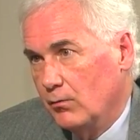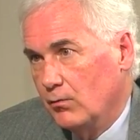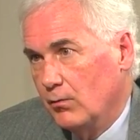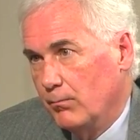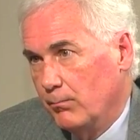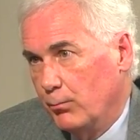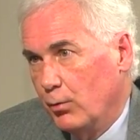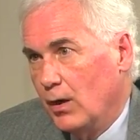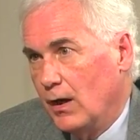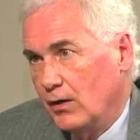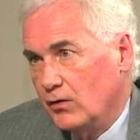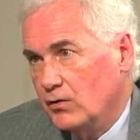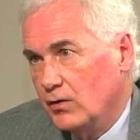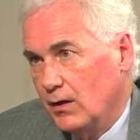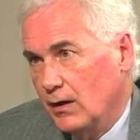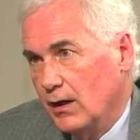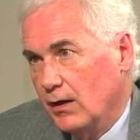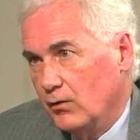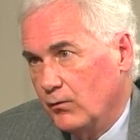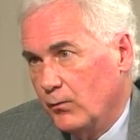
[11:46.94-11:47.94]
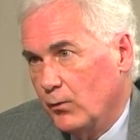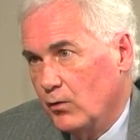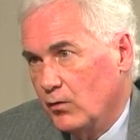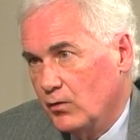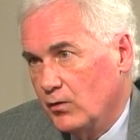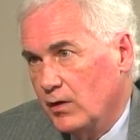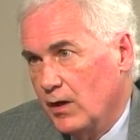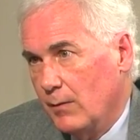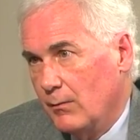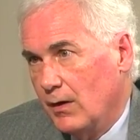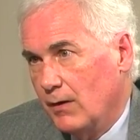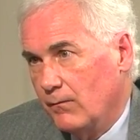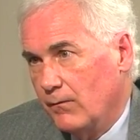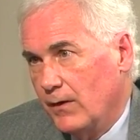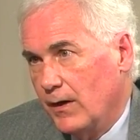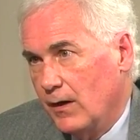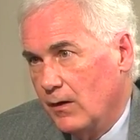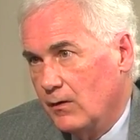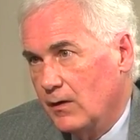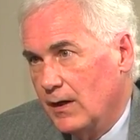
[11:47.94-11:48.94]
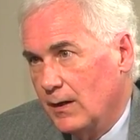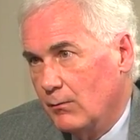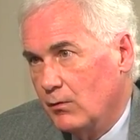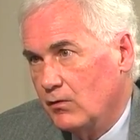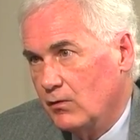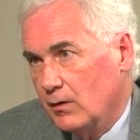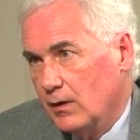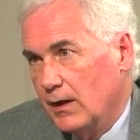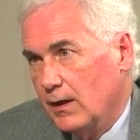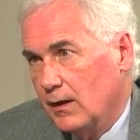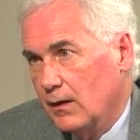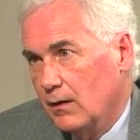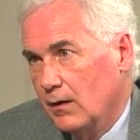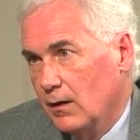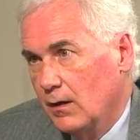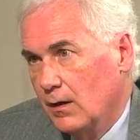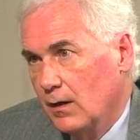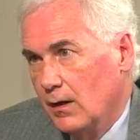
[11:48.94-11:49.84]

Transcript: brush has first claim on fire damaged land.